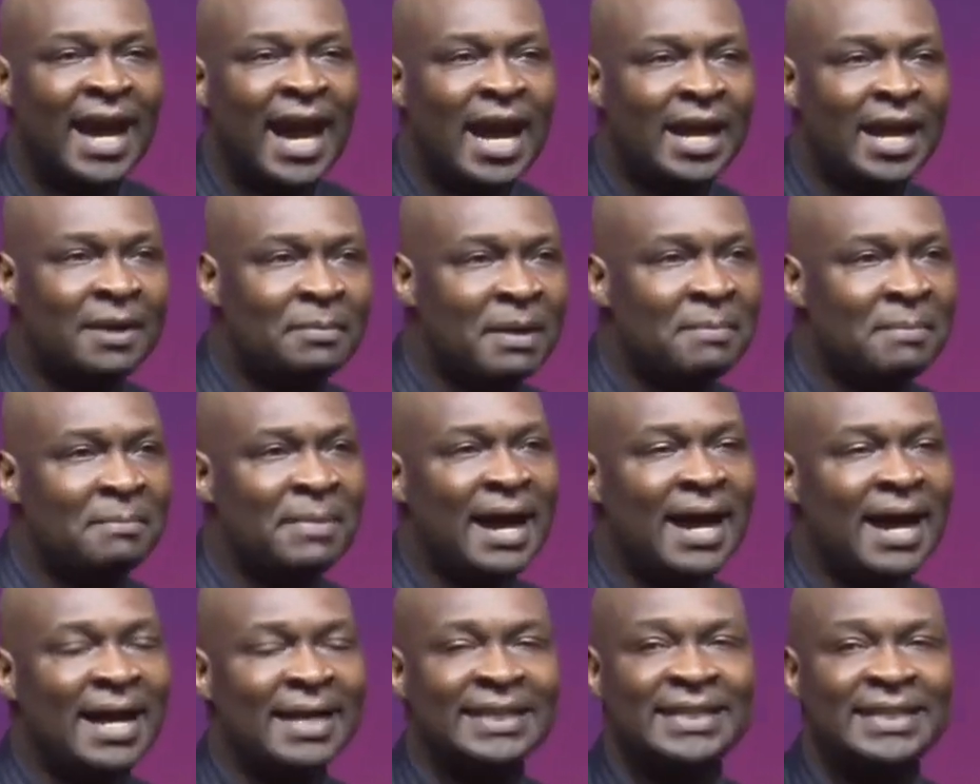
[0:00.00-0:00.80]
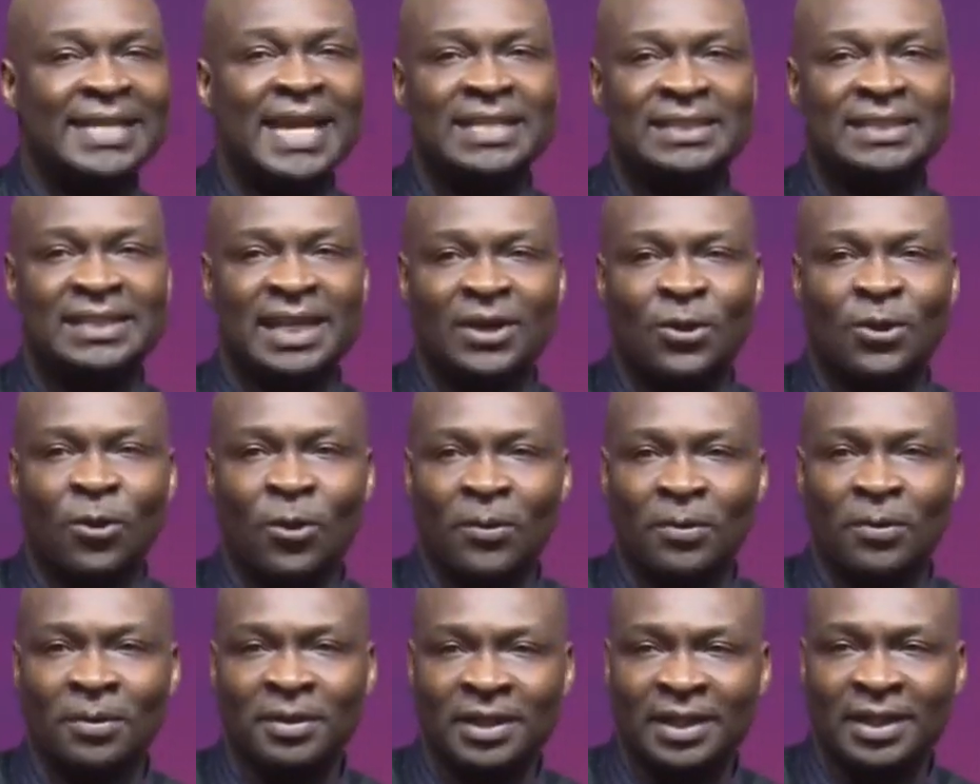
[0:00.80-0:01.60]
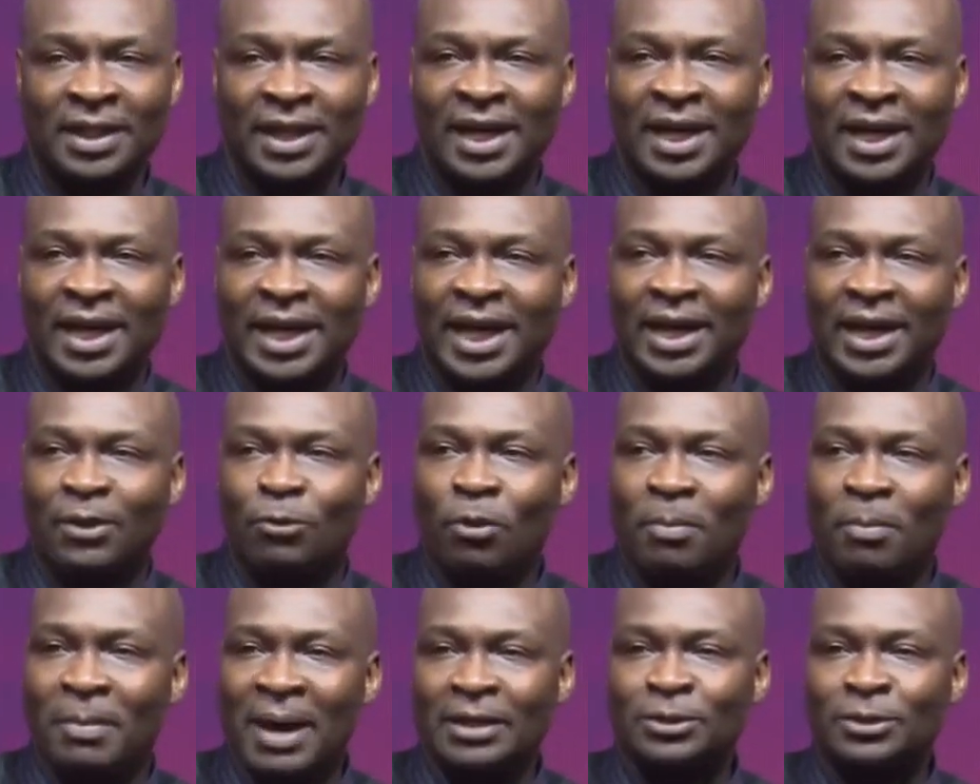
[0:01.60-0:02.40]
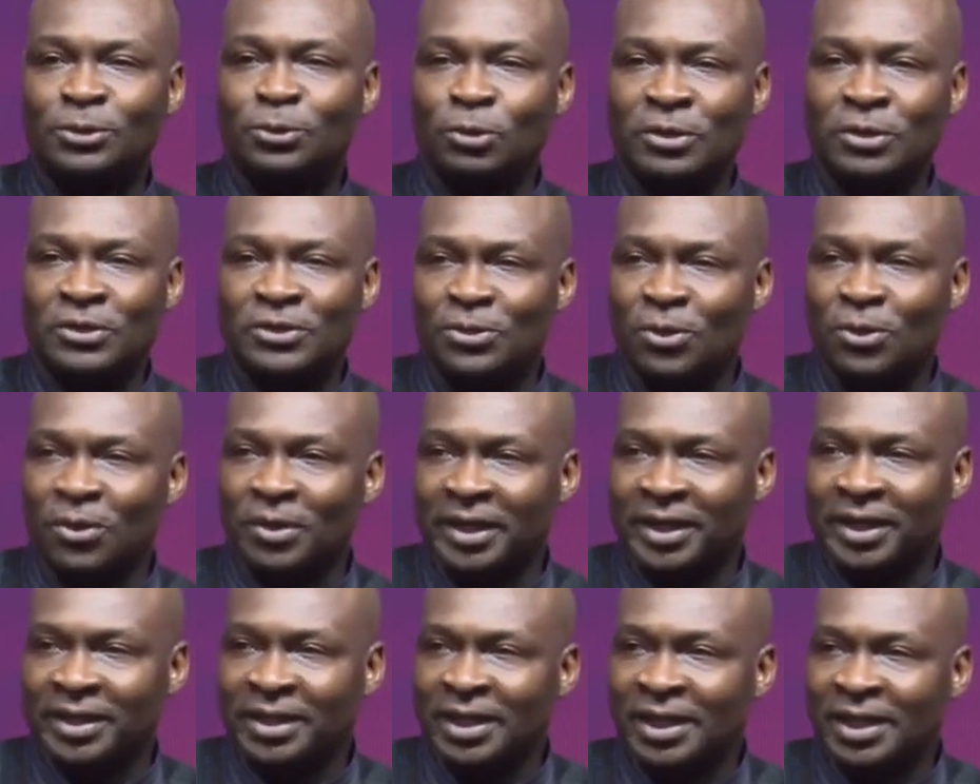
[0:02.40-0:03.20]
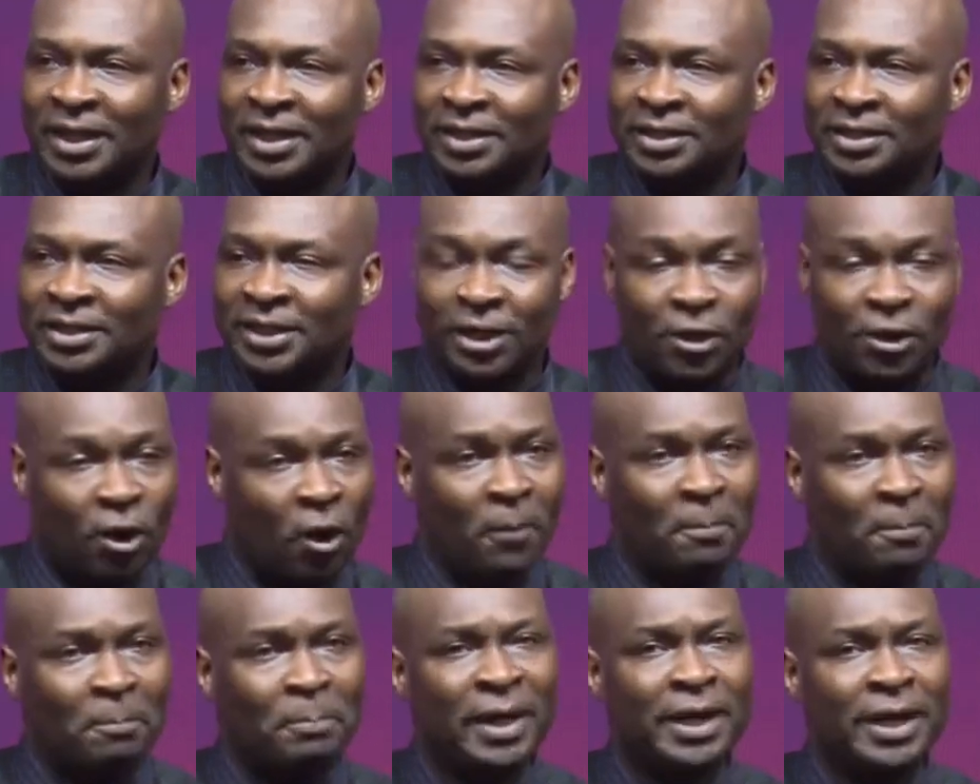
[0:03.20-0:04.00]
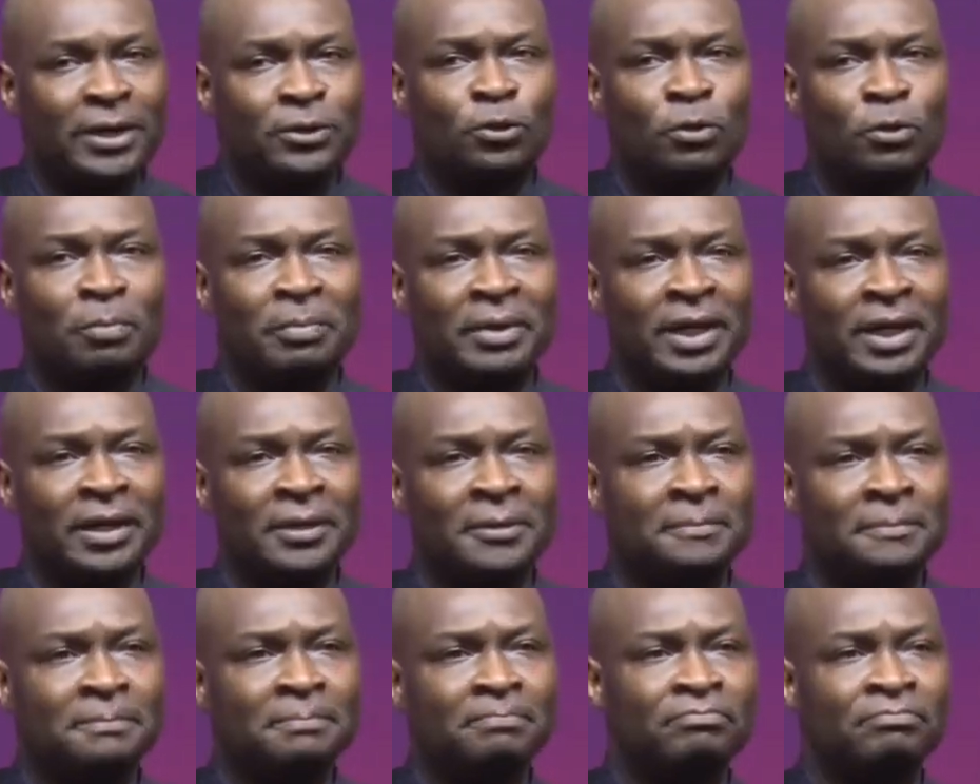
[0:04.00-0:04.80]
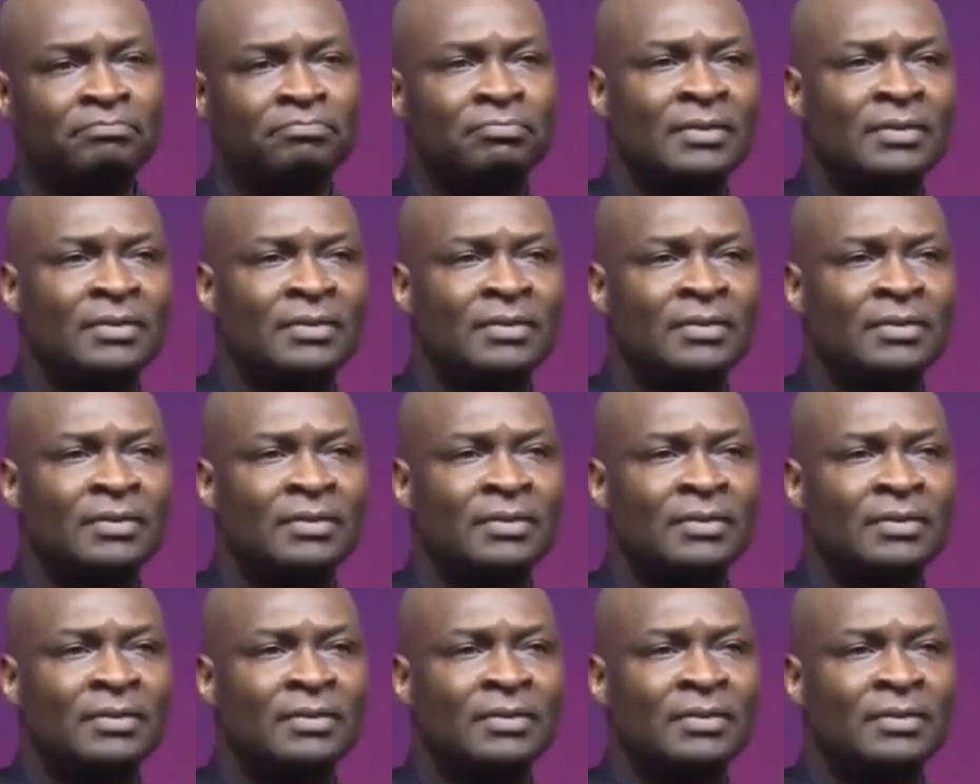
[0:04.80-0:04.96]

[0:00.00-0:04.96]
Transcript: I remember years ago, a woman, true story, she complained to me